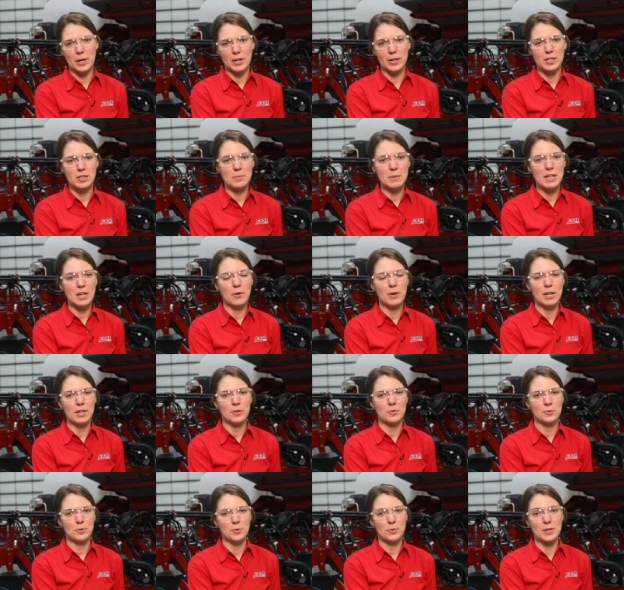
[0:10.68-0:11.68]
are going to be going
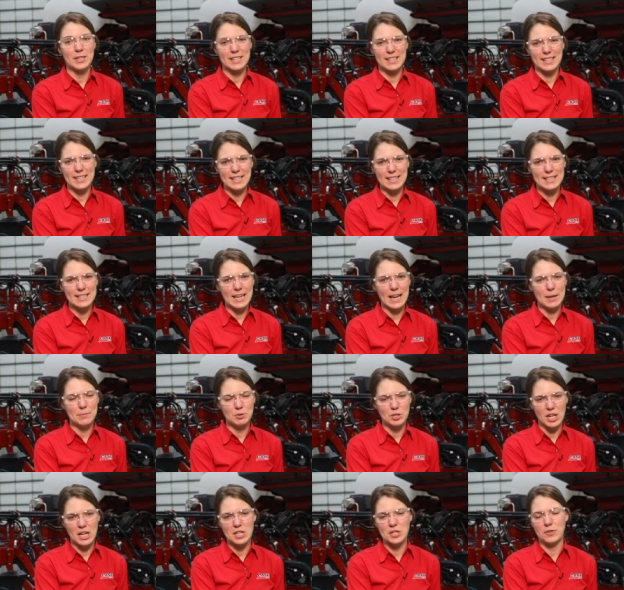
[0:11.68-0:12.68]
through the seed type
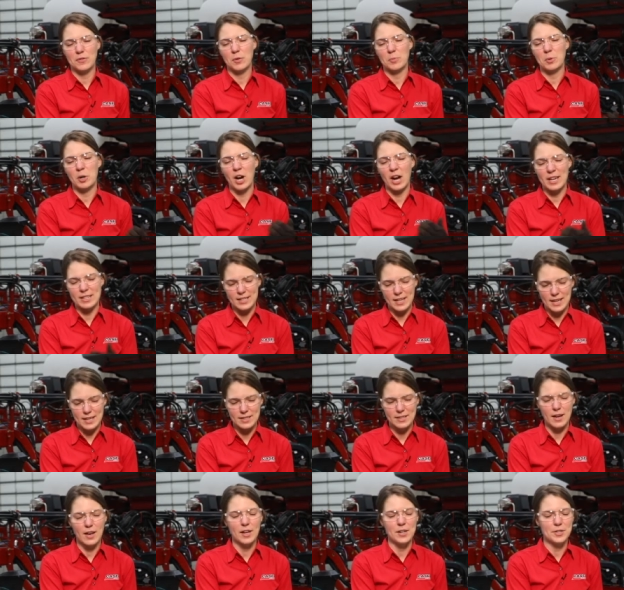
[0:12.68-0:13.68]
changeover
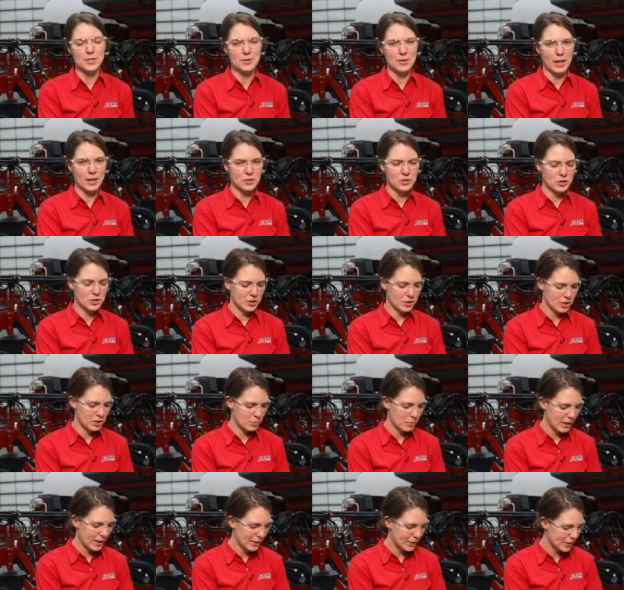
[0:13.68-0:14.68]
process on a 2000 series
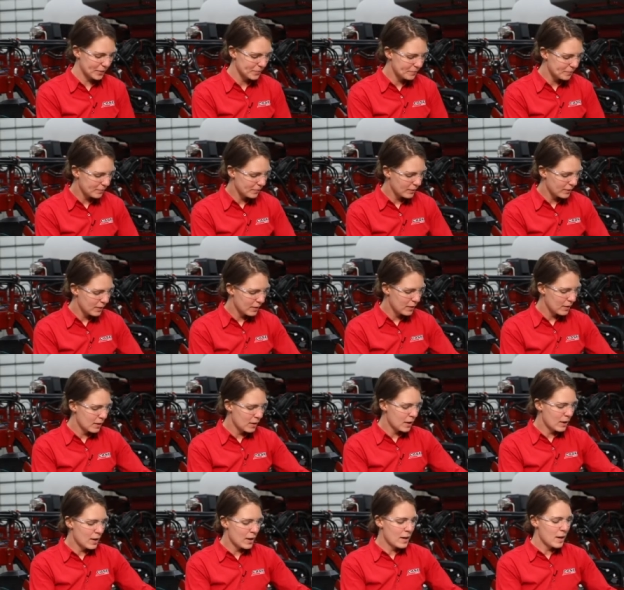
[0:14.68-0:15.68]
planter.
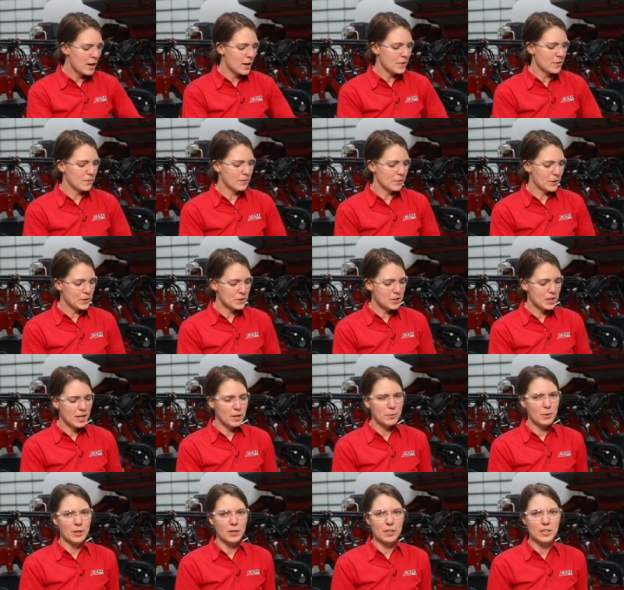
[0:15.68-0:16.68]
The first
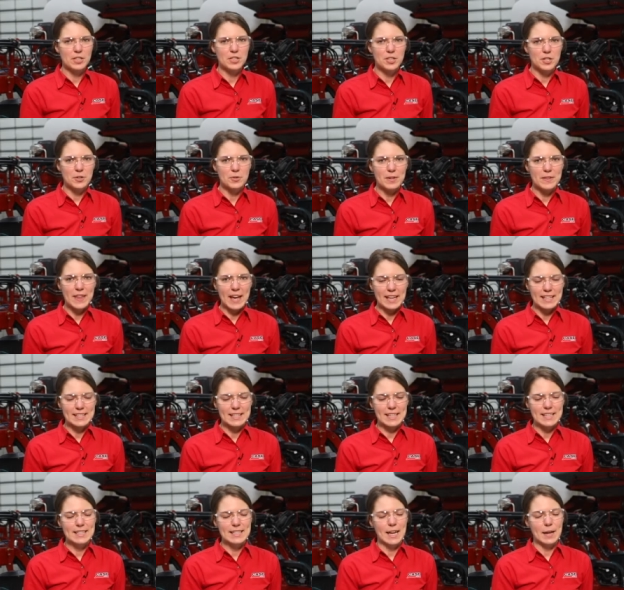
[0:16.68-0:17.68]
thing we are going to do in that
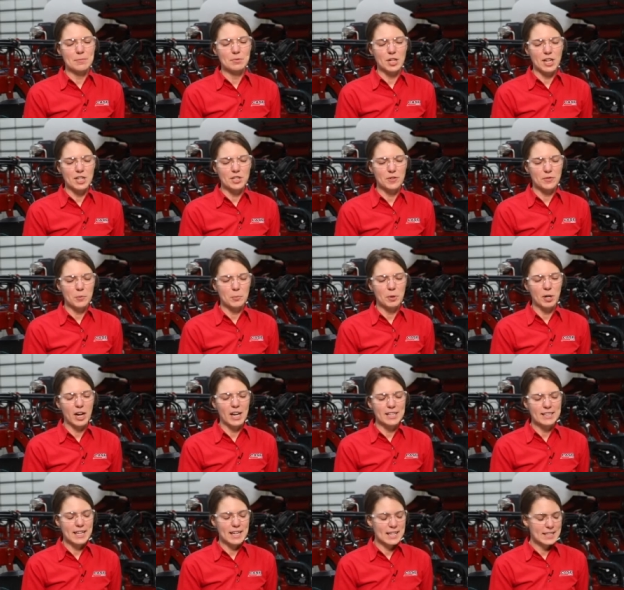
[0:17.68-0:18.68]
seed type changeover
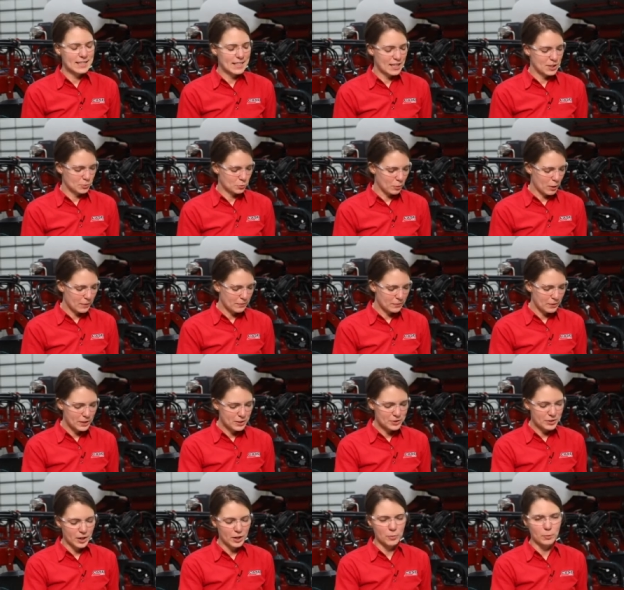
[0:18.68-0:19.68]
process is
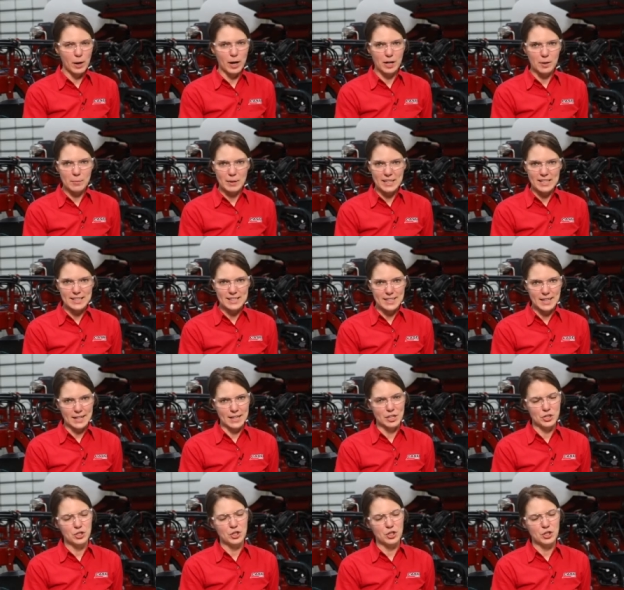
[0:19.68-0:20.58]
reference our recommended settings